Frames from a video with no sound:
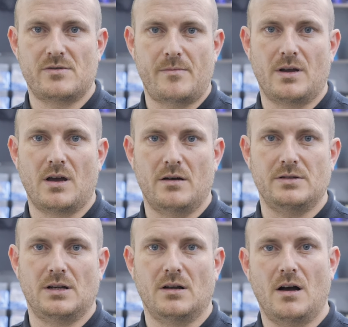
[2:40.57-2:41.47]
ceramic
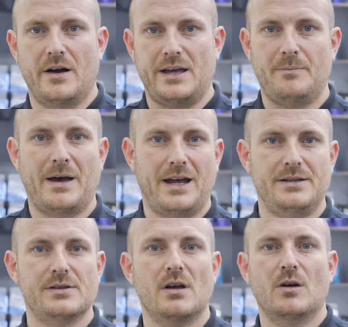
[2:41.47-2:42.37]
coating, that is
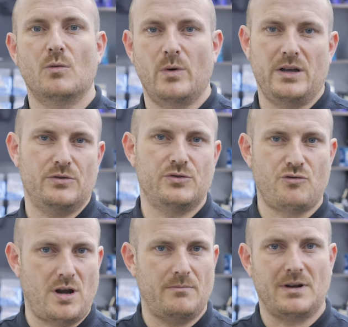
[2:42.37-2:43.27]
paint, wheels,
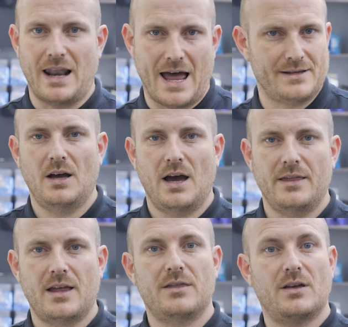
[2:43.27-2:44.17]
trim, glass.
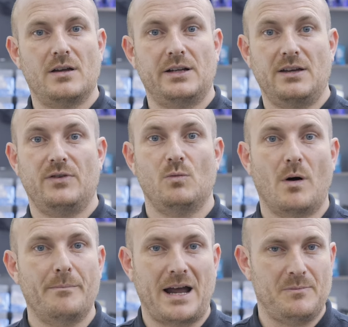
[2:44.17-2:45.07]
And then thirdly, if you
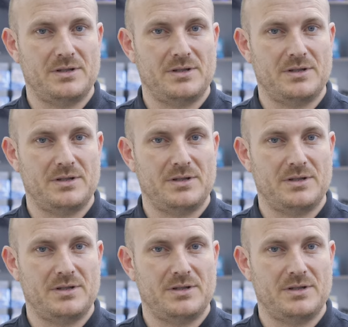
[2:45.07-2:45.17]
want paint